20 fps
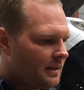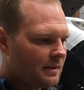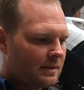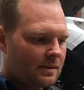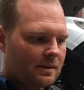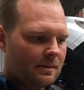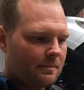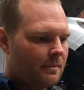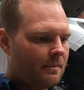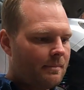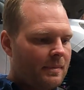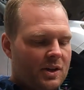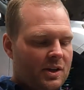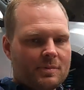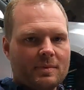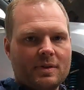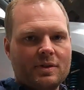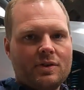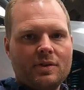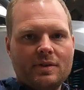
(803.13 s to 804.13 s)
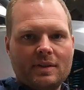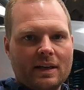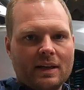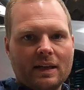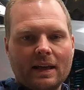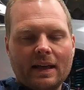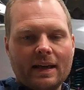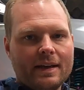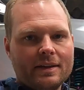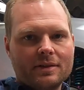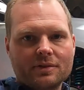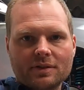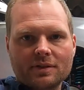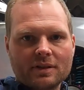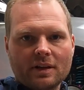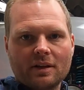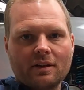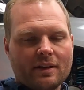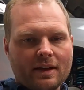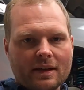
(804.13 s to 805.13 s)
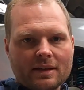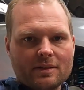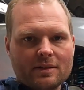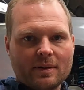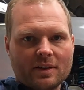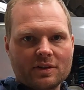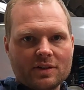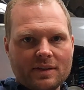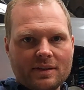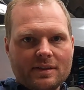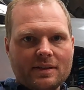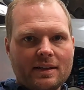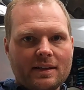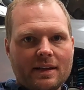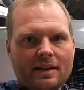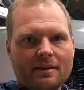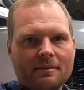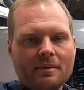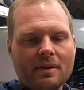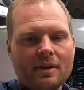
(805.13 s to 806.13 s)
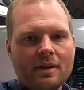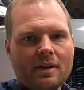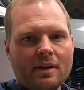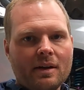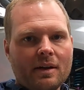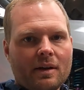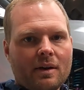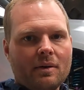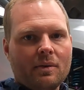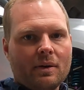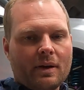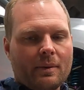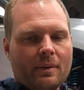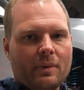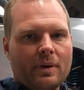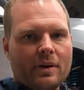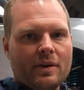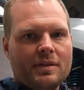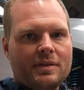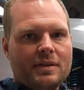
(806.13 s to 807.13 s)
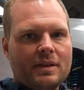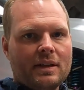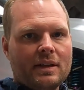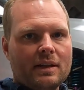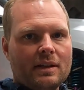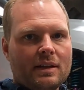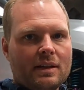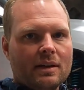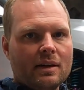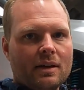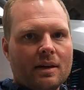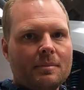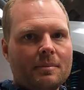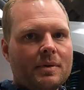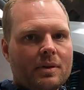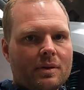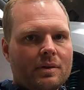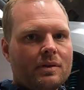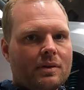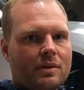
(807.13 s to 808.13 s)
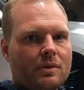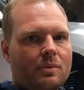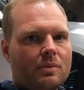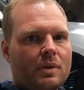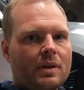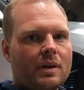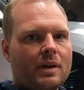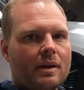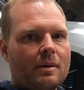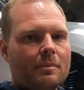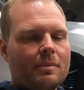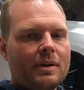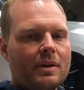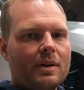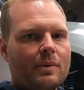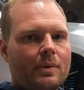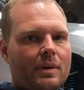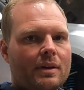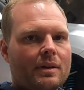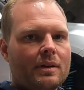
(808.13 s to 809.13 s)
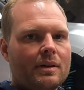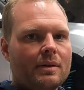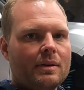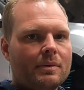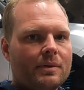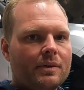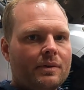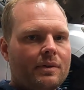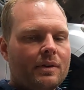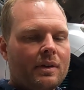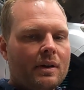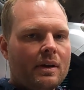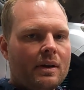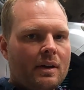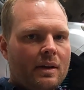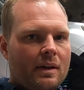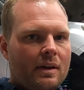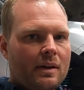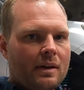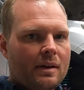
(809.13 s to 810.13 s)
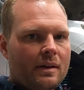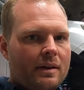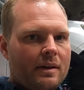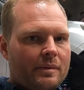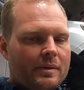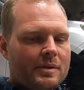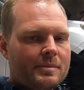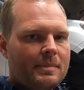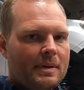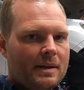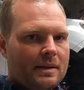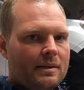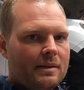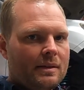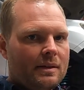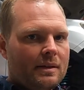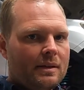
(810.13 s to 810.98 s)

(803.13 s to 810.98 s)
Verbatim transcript: some measurements using a laser or something like that to actually see how, where it's sitting in the arm, you, would work out pretty quick that it was it was bent